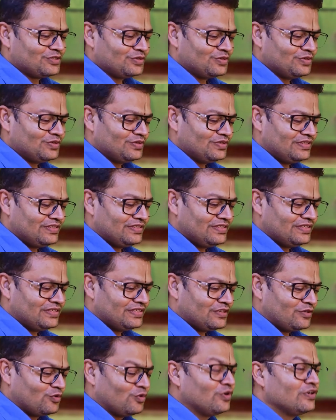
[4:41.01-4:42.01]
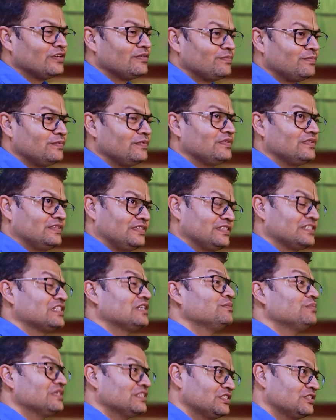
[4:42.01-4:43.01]
so the
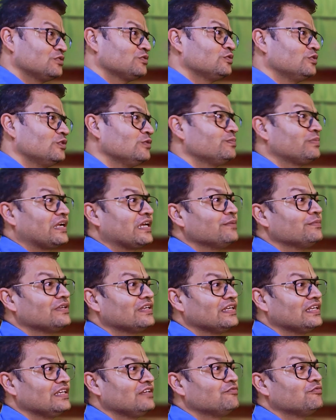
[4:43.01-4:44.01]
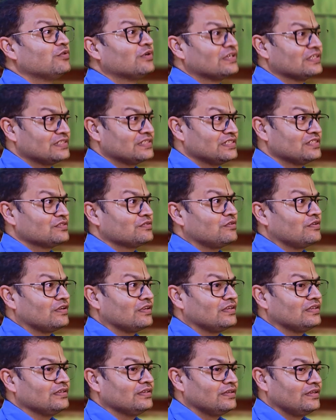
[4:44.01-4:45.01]
Scrum Master role primarily focuses
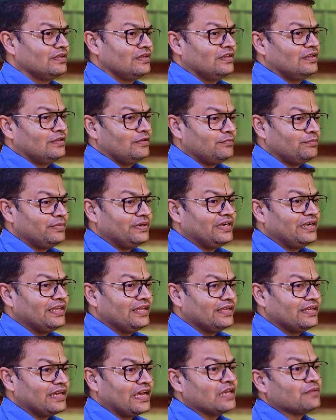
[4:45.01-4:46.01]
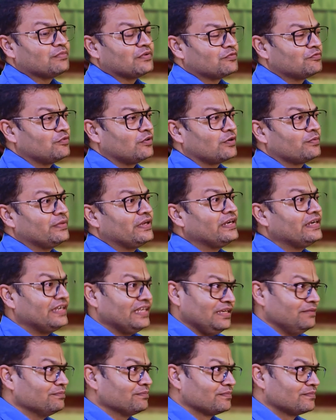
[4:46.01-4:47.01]
on building a high performing
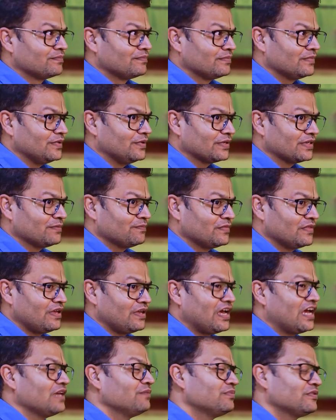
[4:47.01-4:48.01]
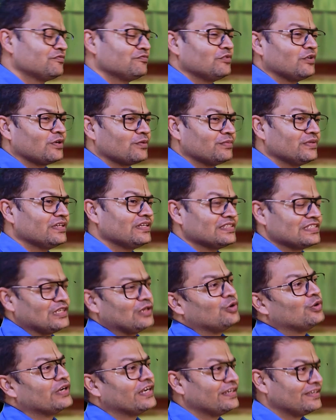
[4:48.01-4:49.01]
team. Okay, high performing is a
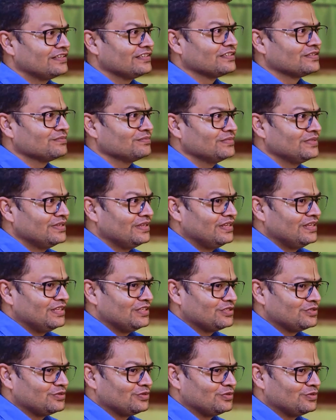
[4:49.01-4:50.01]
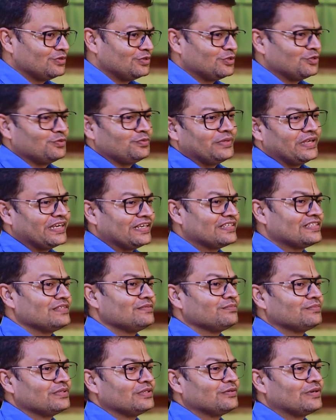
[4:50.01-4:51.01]
loaded term. So to make it
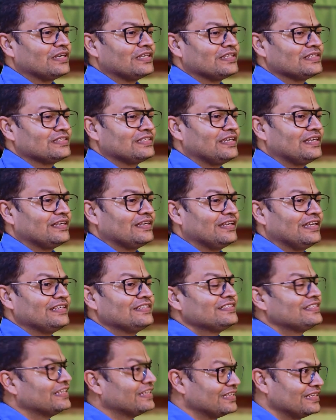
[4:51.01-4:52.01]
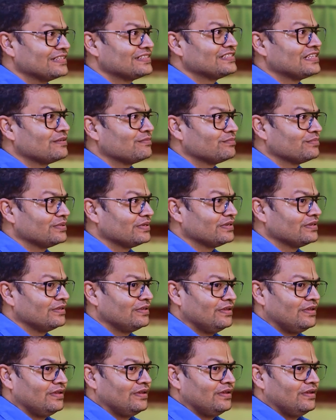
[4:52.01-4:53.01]
simple to understand, let's take an
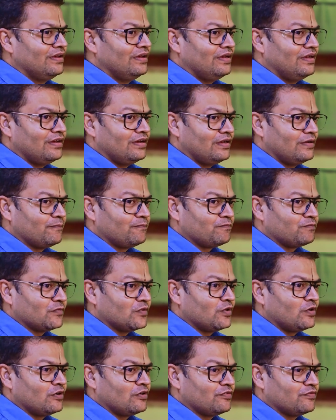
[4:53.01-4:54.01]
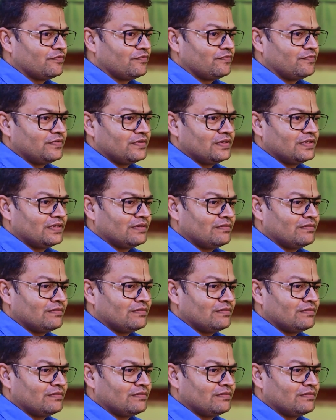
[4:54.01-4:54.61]
example of